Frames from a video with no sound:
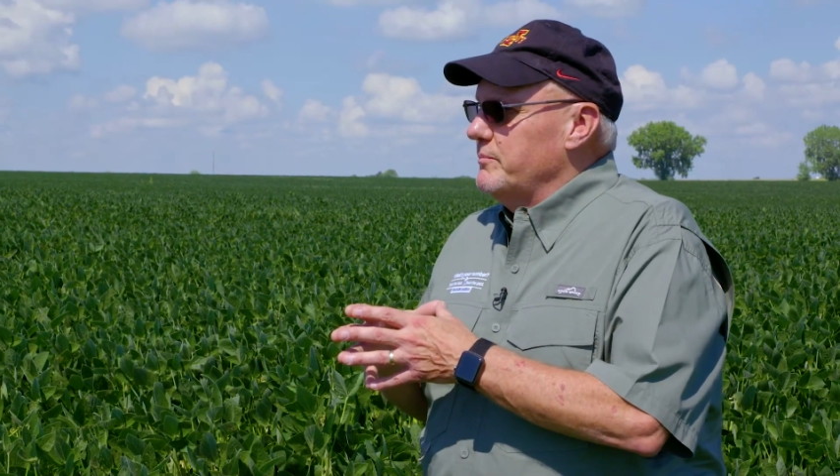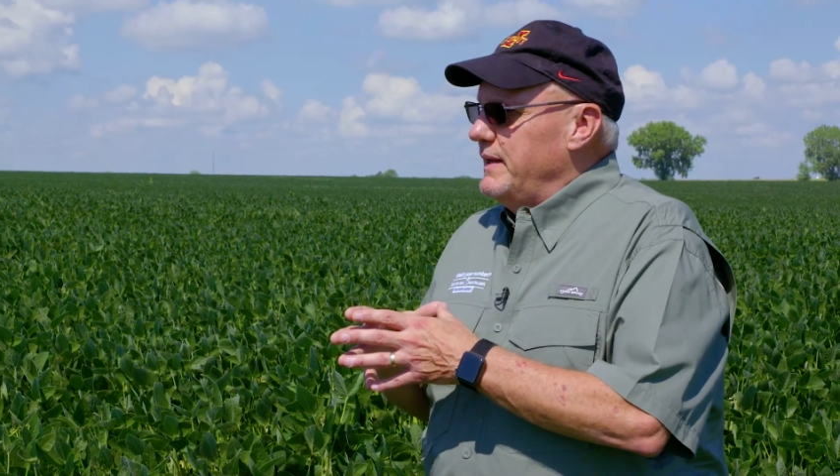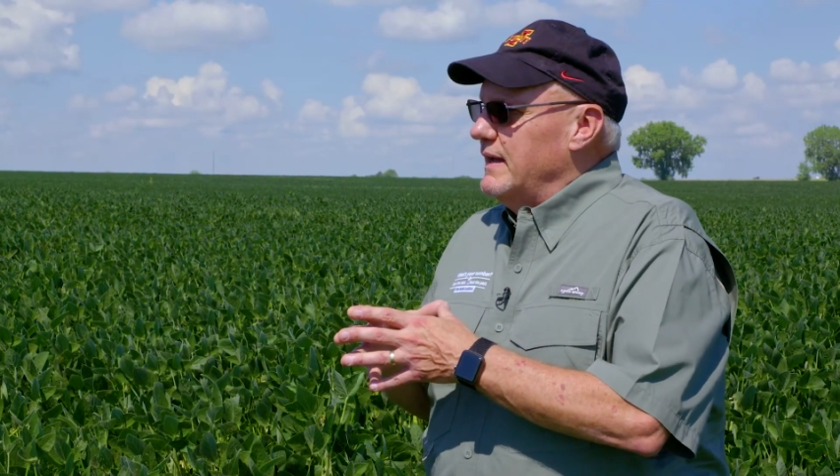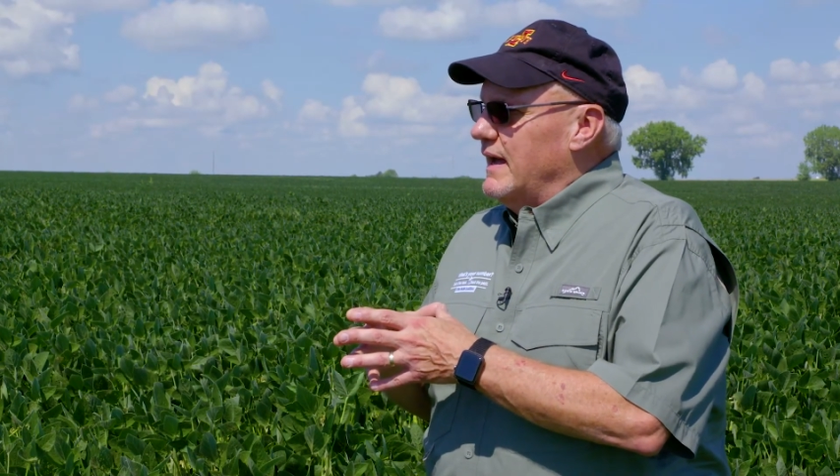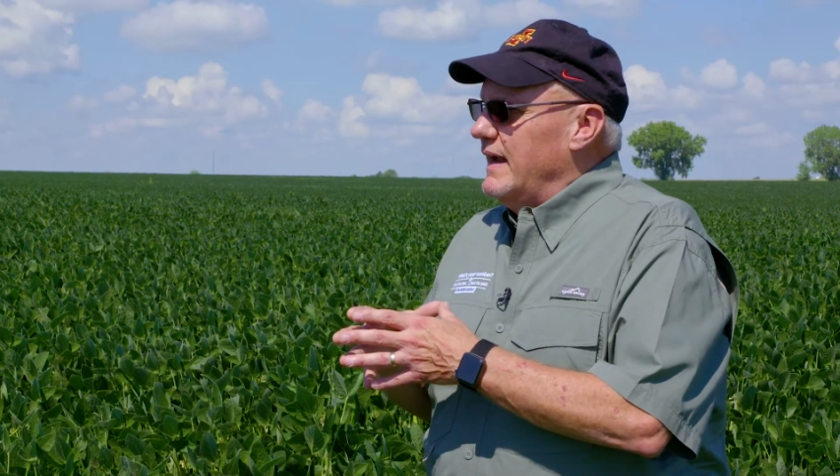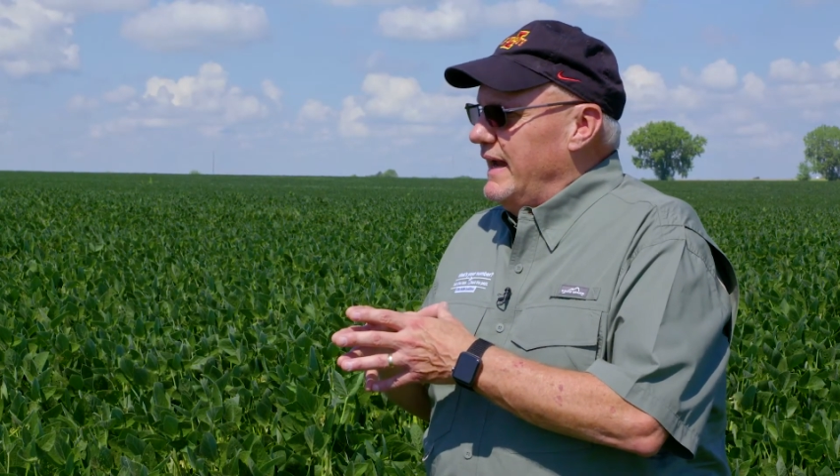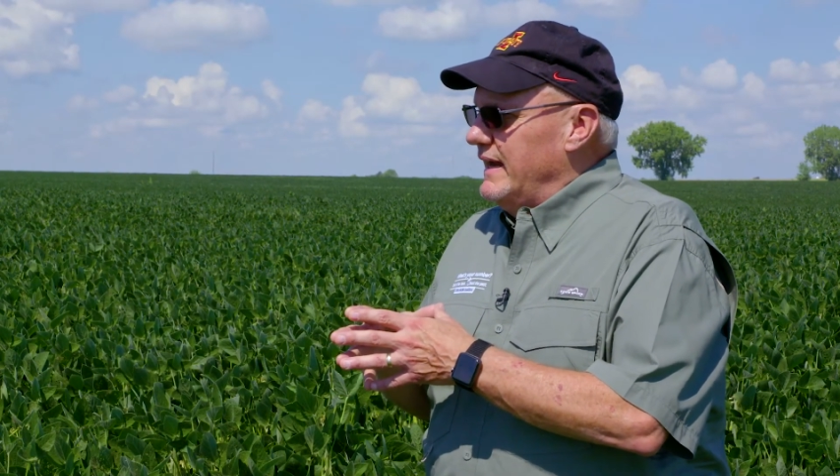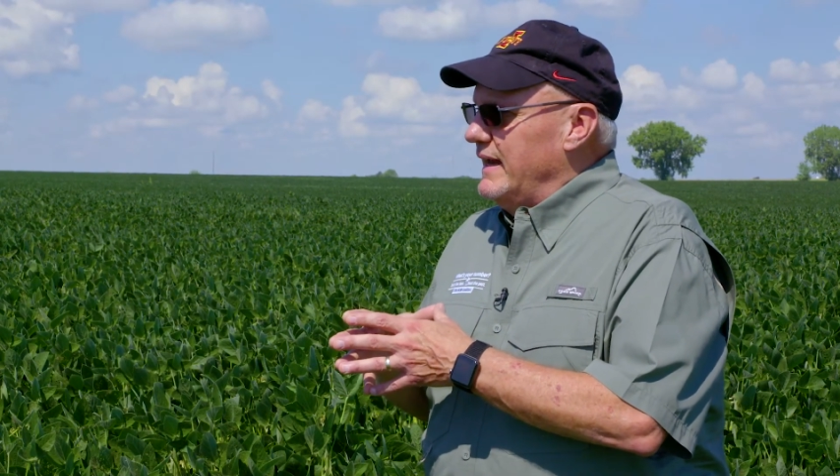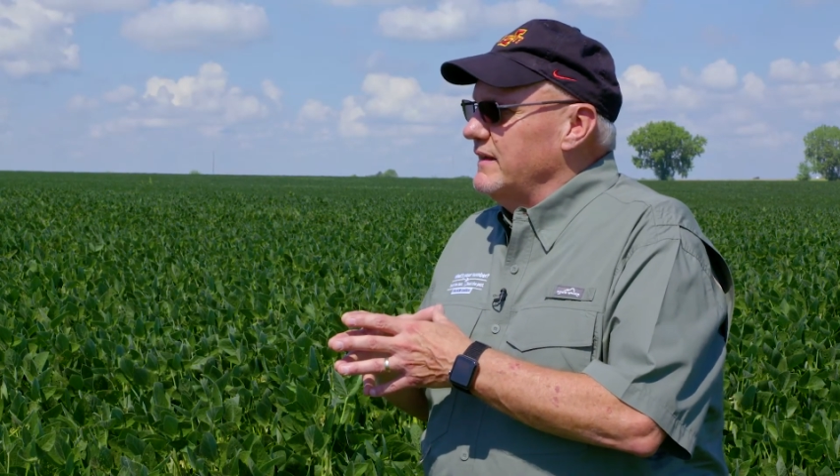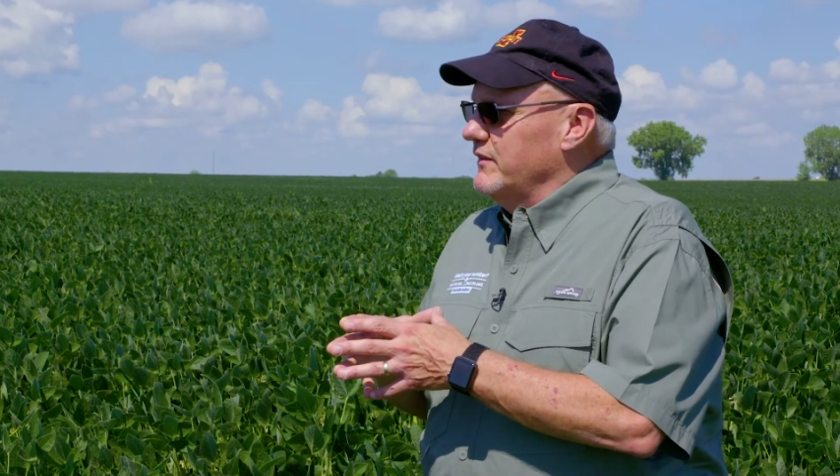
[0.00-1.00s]

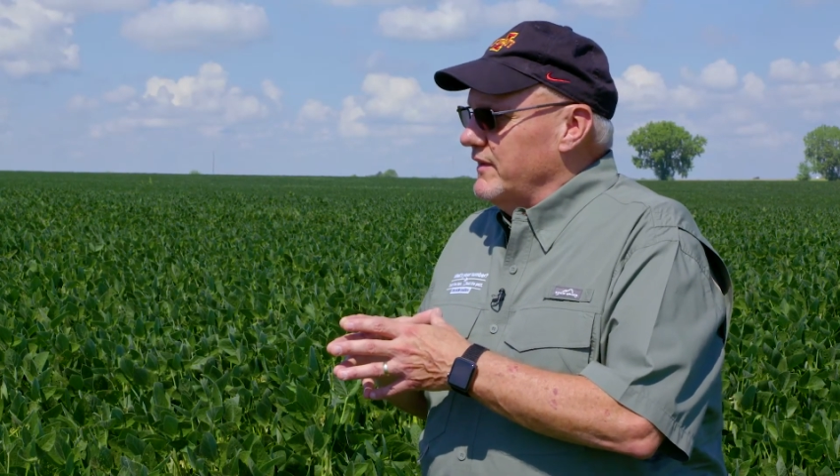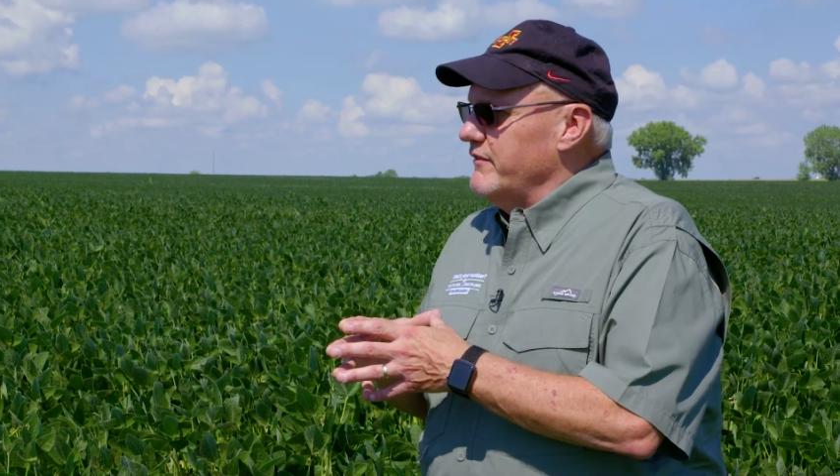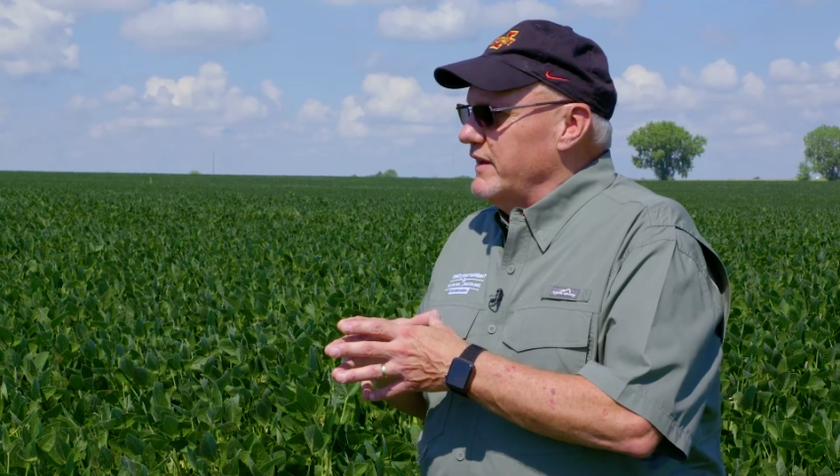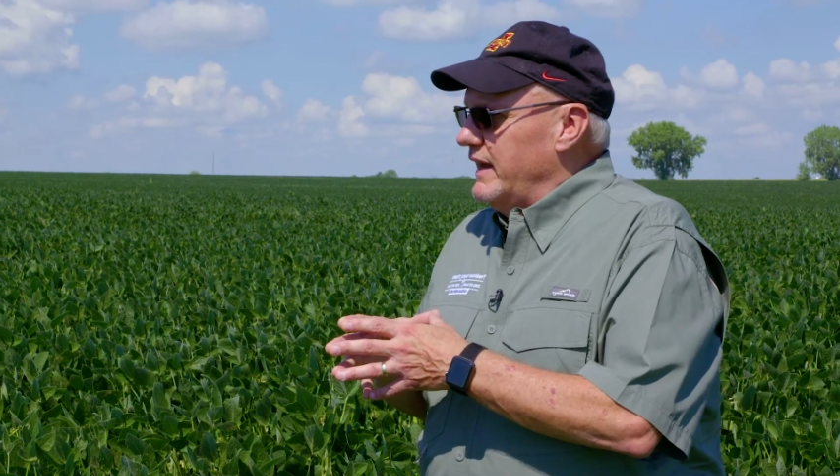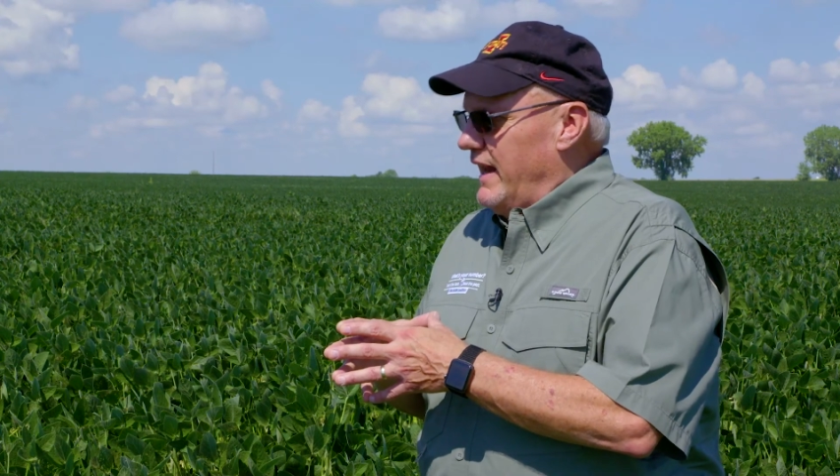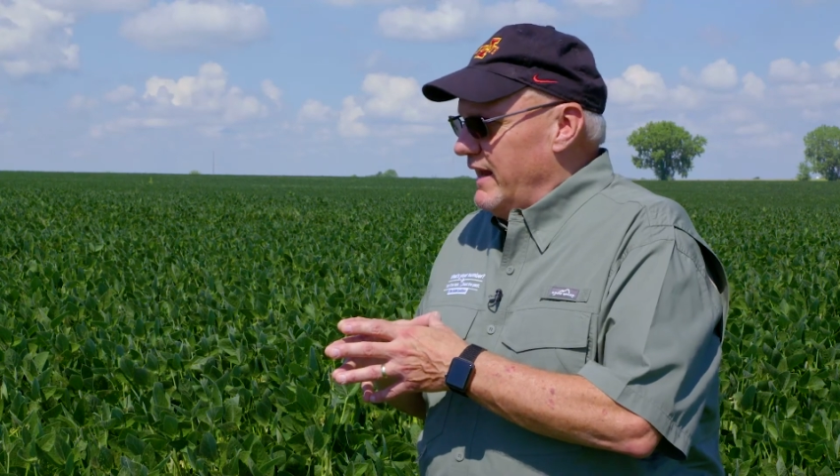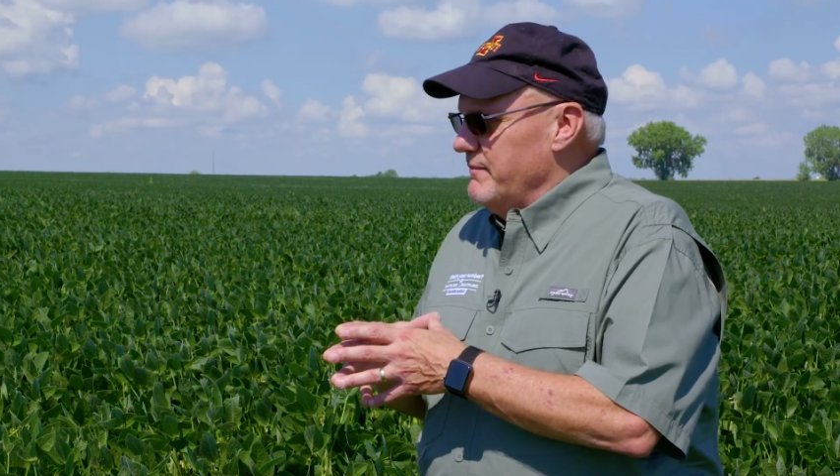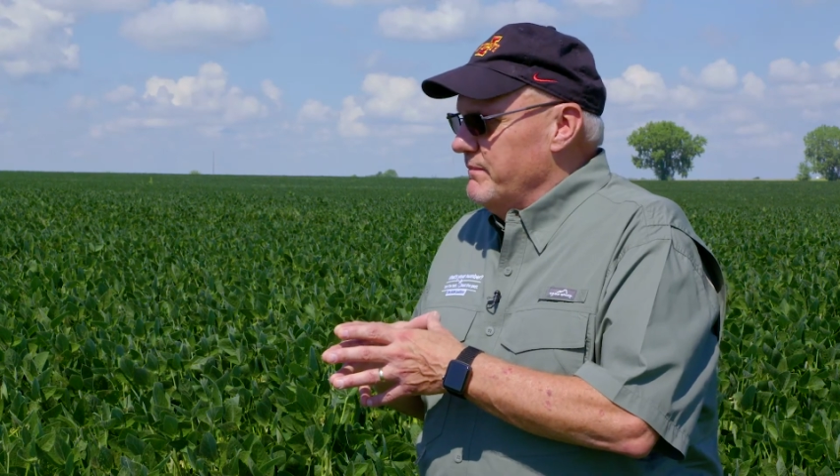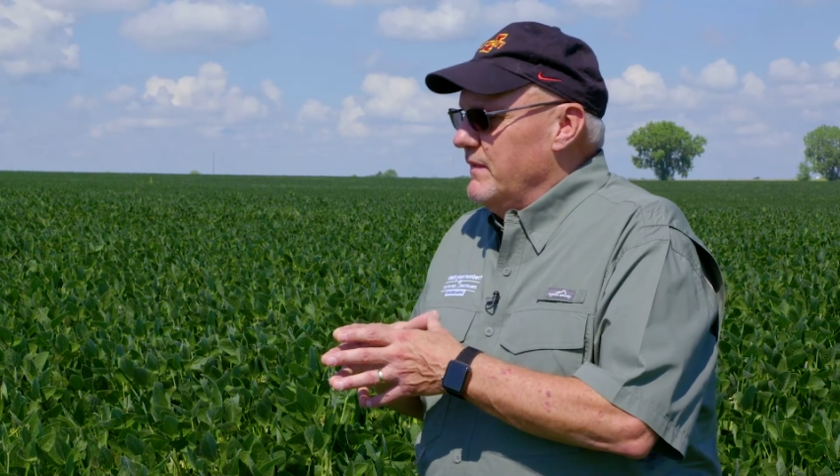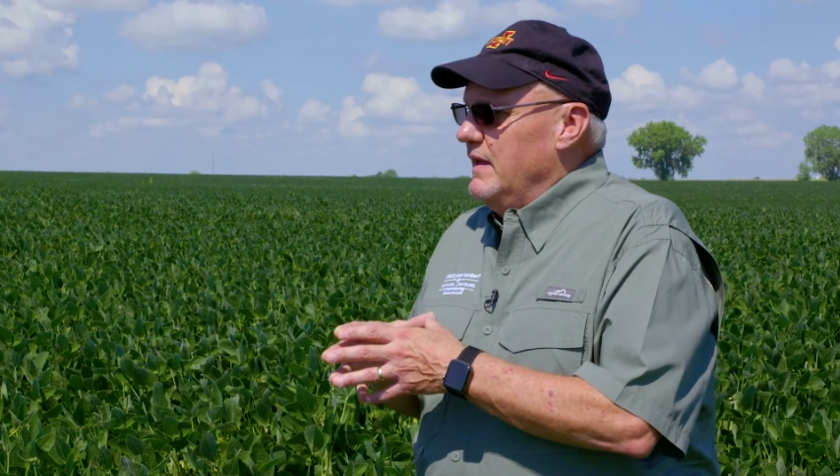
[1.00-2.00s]
PI88788.
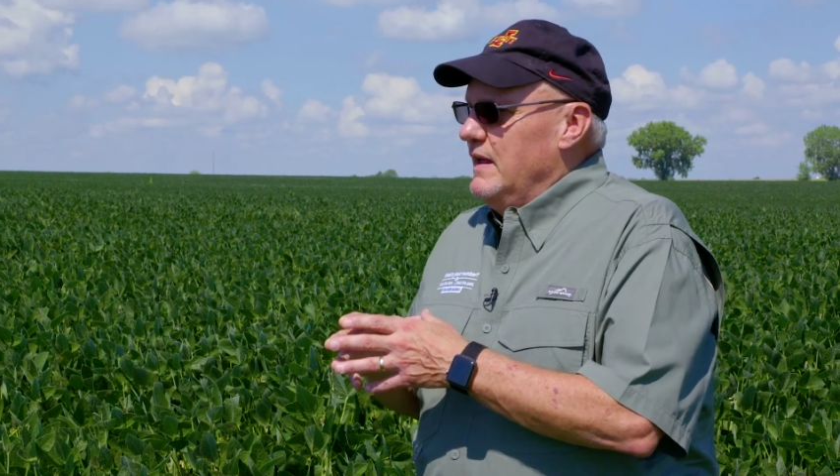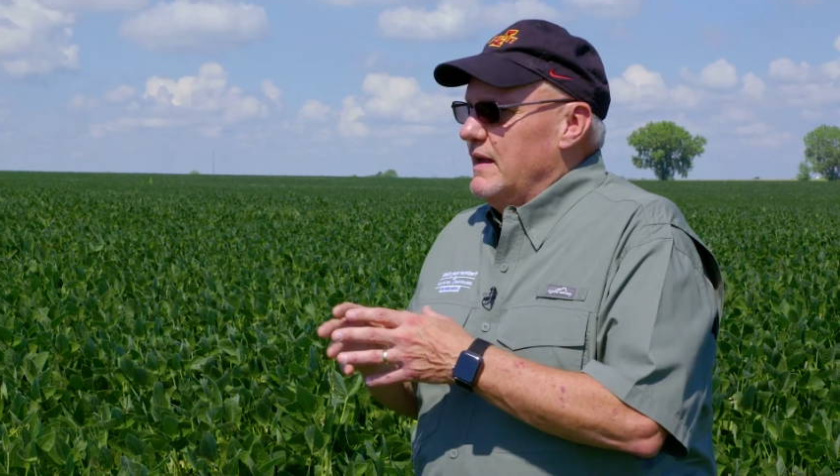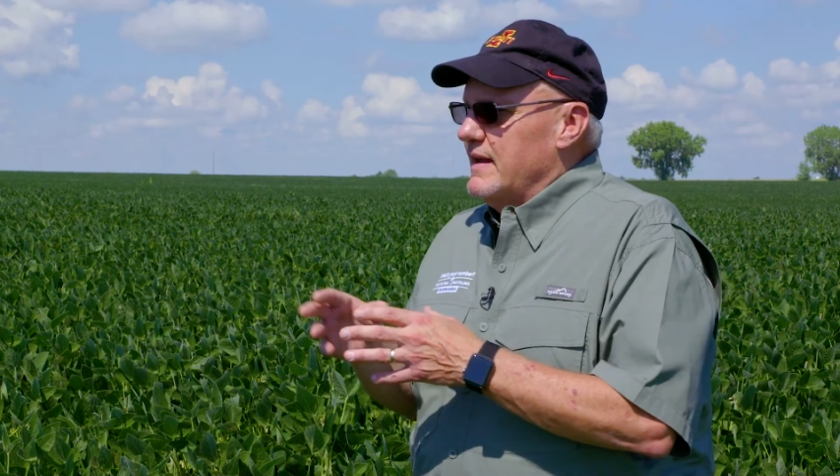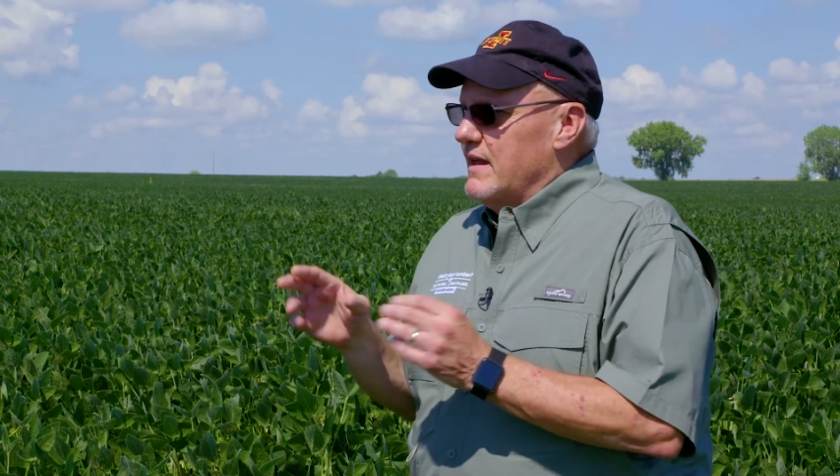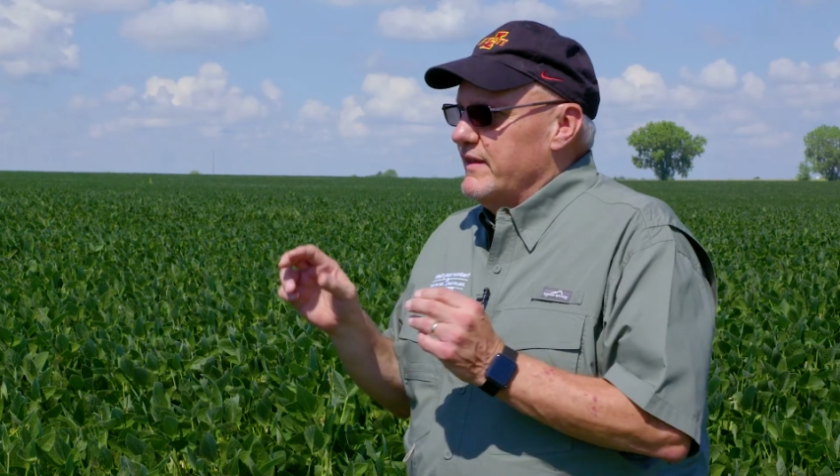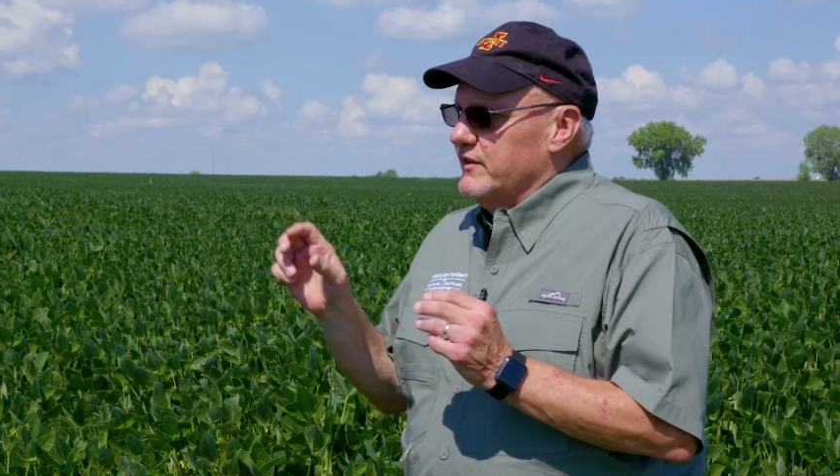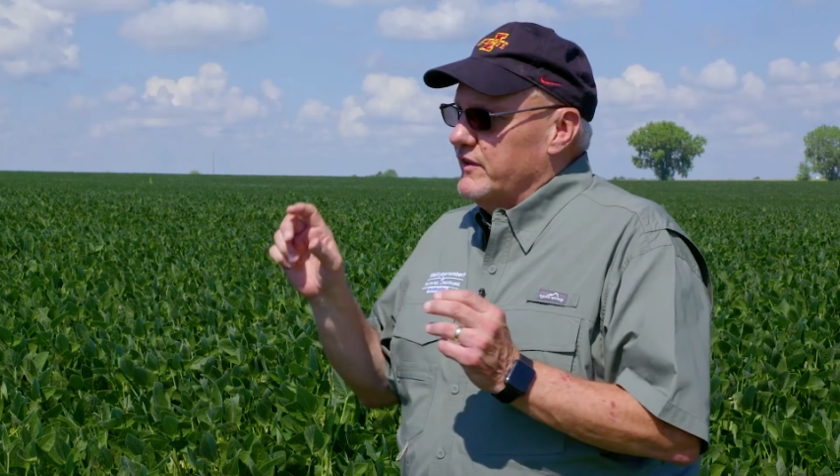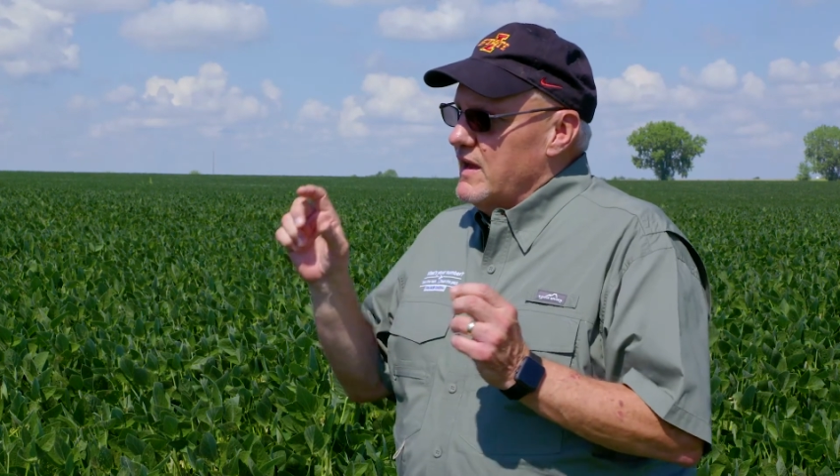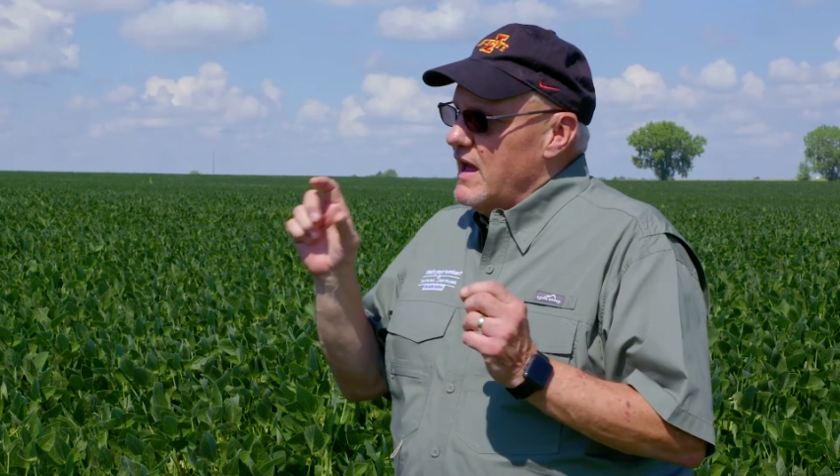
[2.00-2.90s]
Now there's an